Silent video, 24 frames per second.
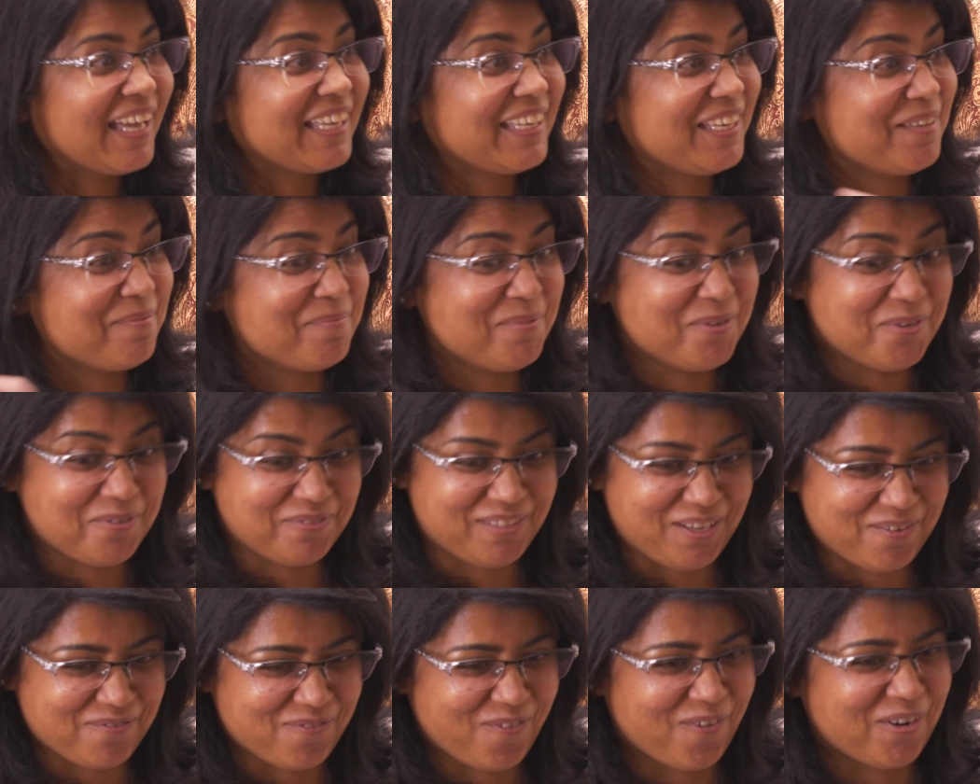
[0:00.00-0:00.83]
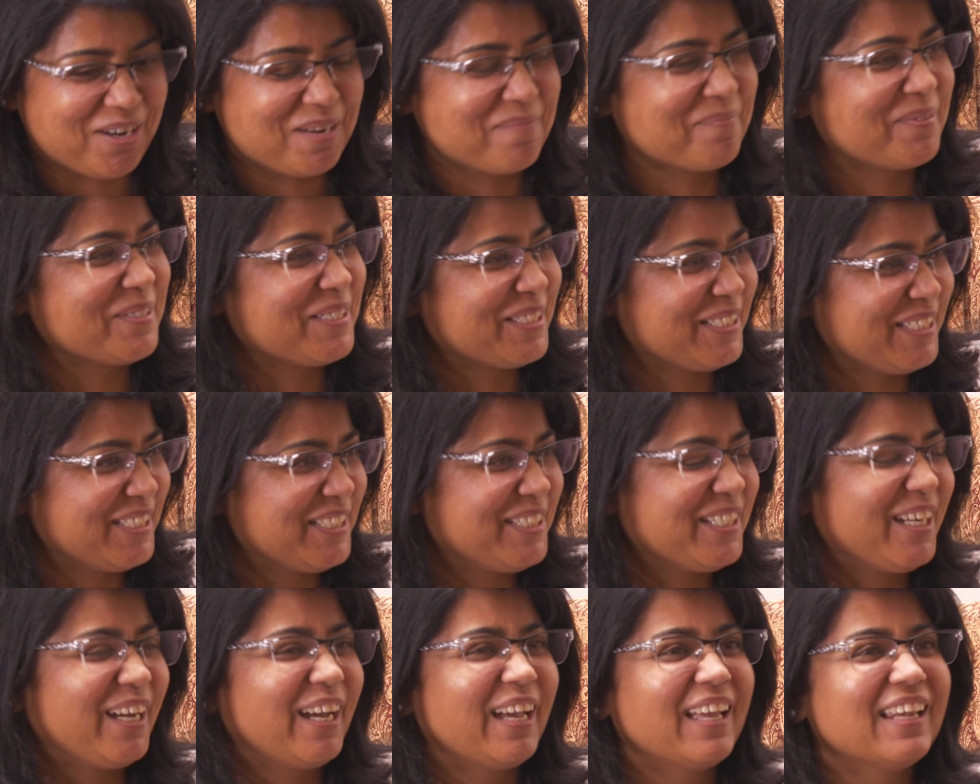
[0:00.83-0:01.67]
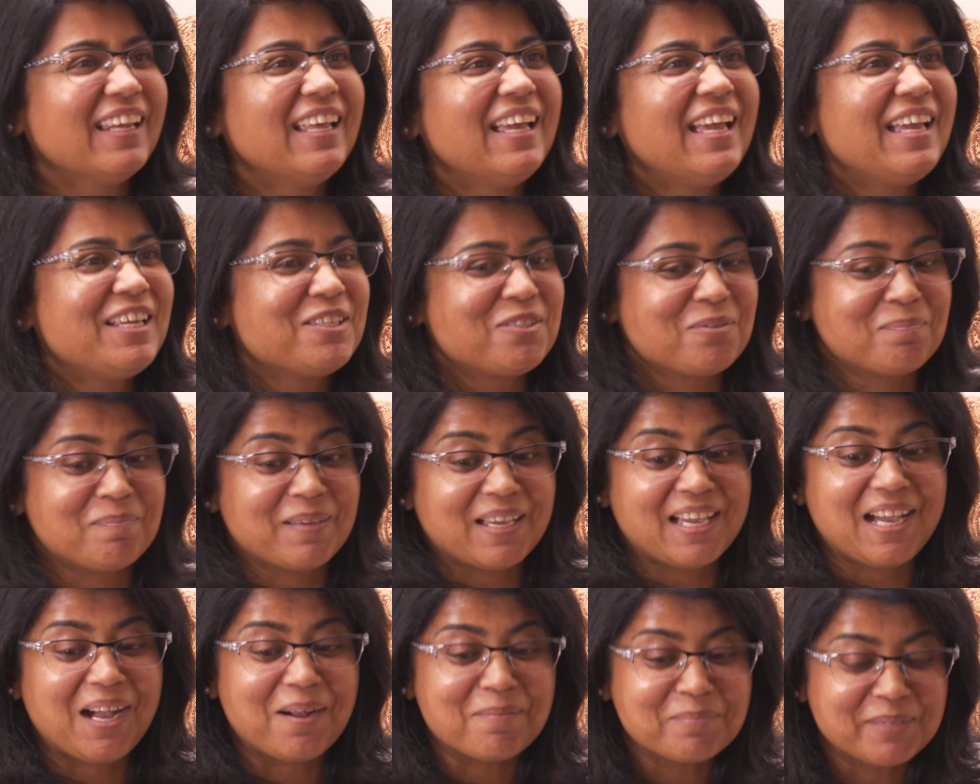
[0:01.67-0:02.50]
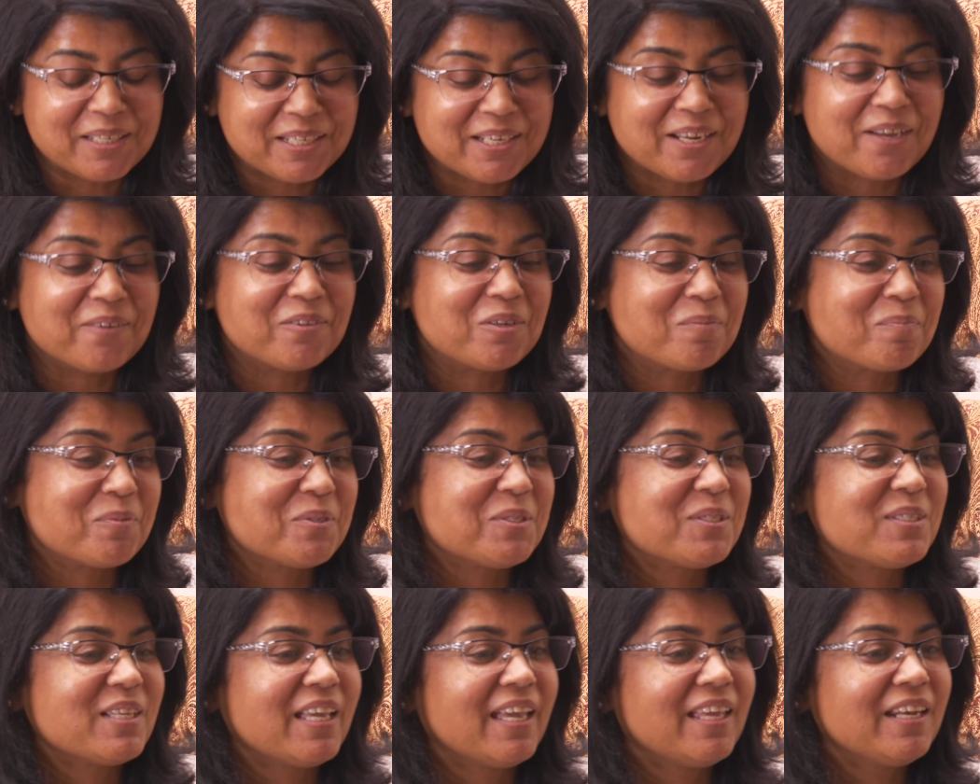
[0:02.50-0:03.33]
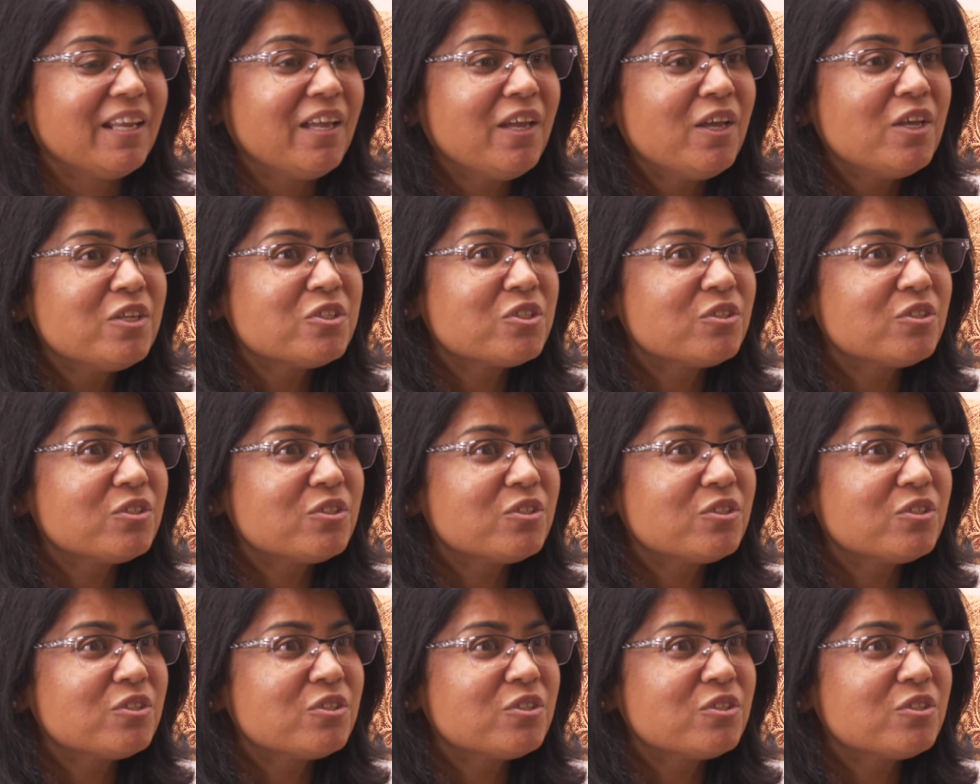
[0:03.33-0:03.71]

I can move that 40% dial to become that 100%.